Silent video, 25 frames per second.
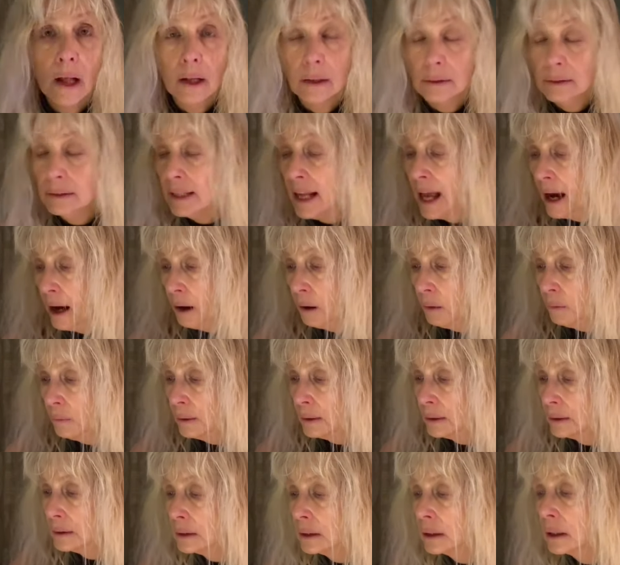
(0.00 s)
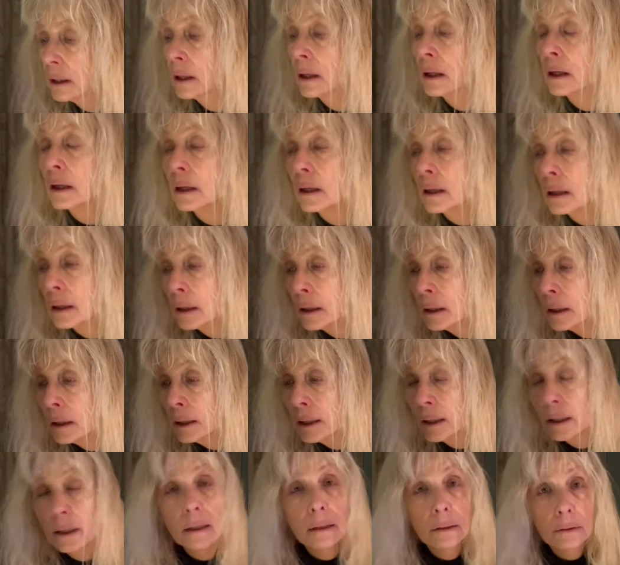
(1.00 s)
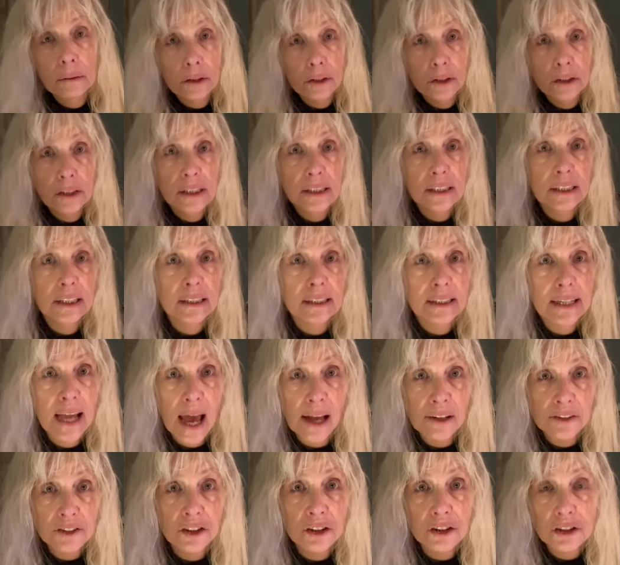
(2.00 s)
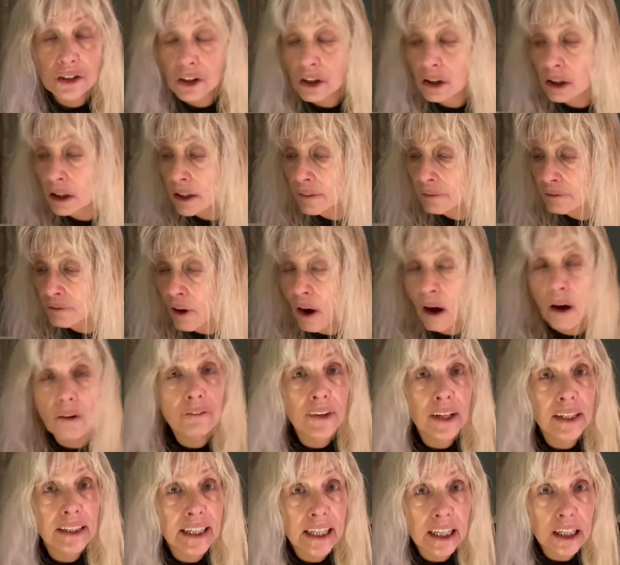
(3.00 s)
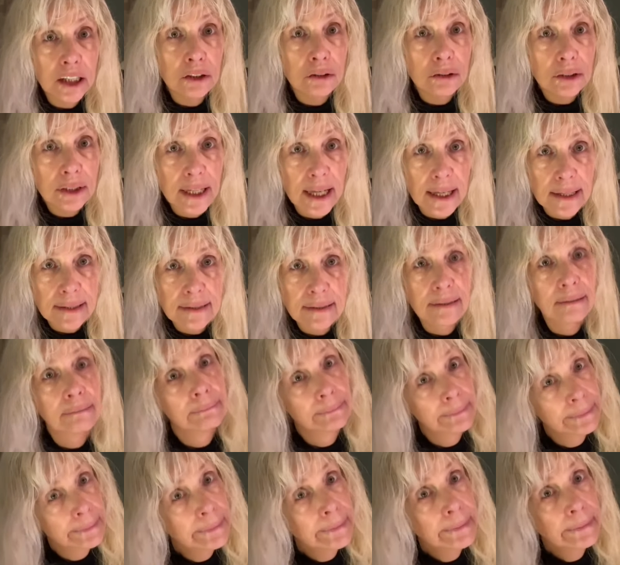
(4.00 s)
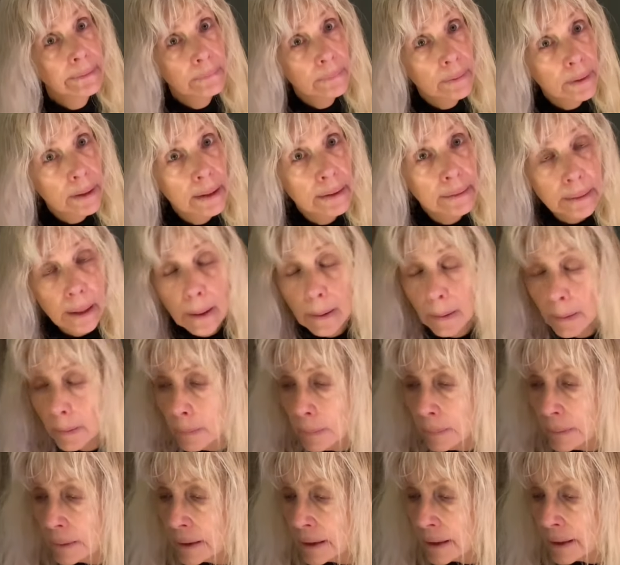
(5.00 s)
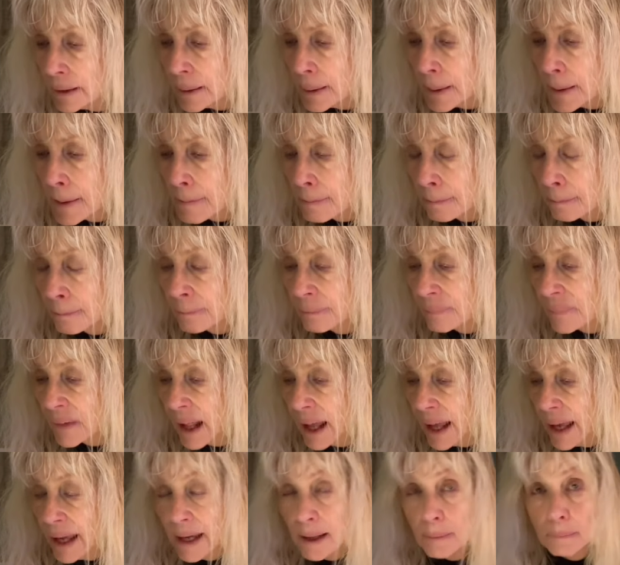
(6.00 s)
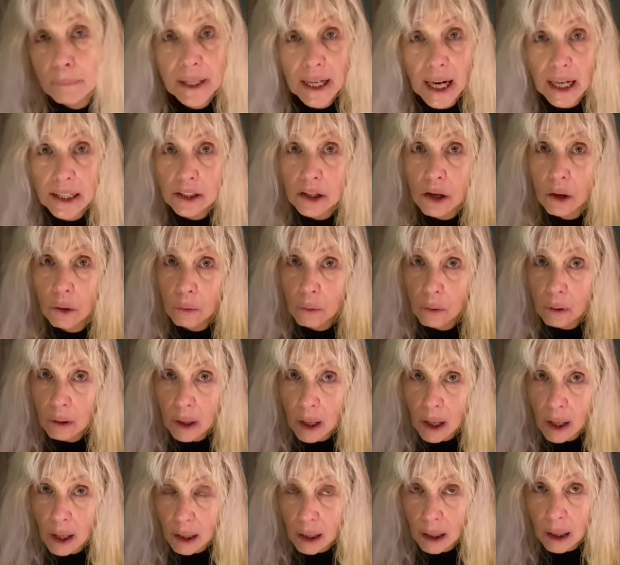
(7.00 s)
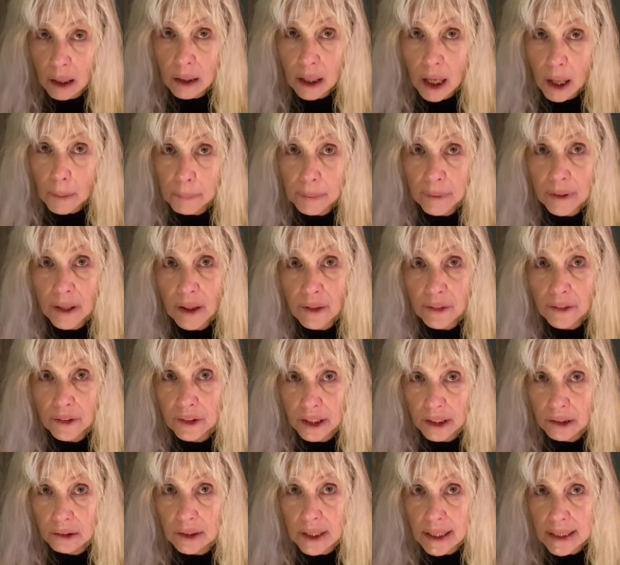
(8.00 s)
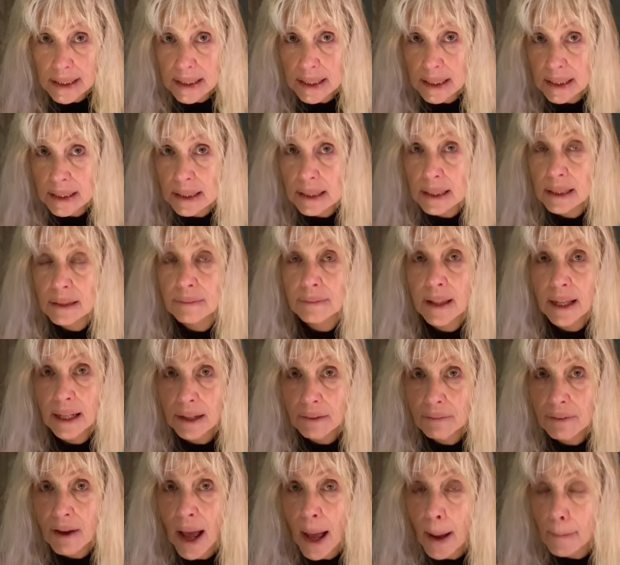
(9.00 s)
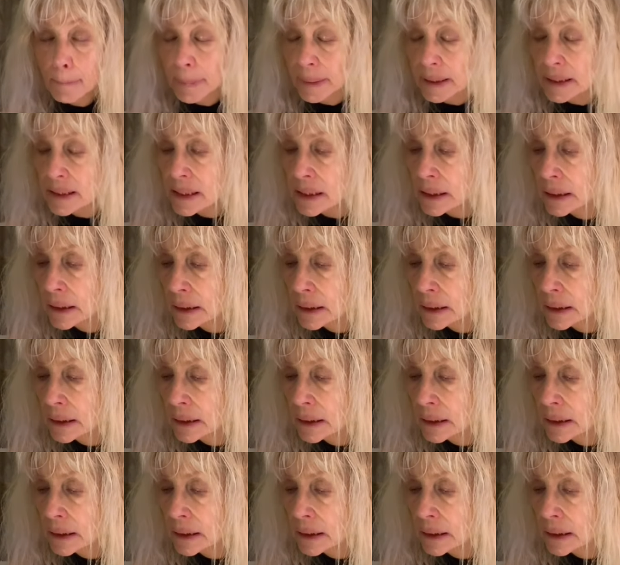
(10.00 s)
Now, the disasters could involve an illness, well, hello. And, but I know uh, a couple other illnesses that have happened.